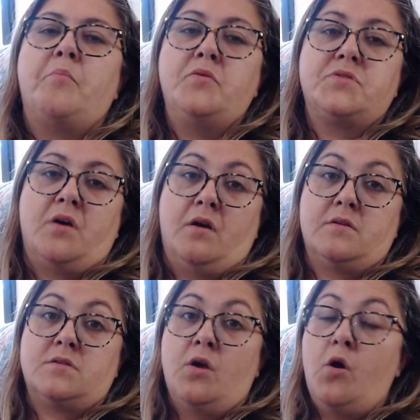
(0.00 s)

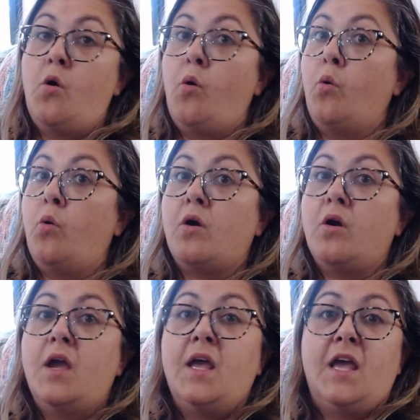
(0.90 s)
postcards,
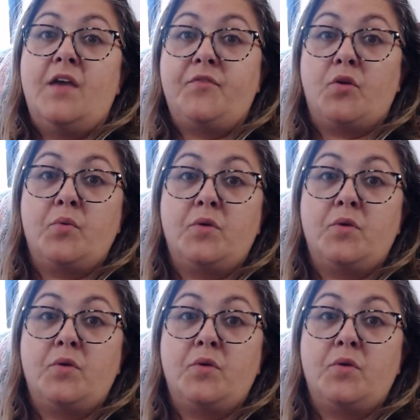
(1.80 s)
or if you're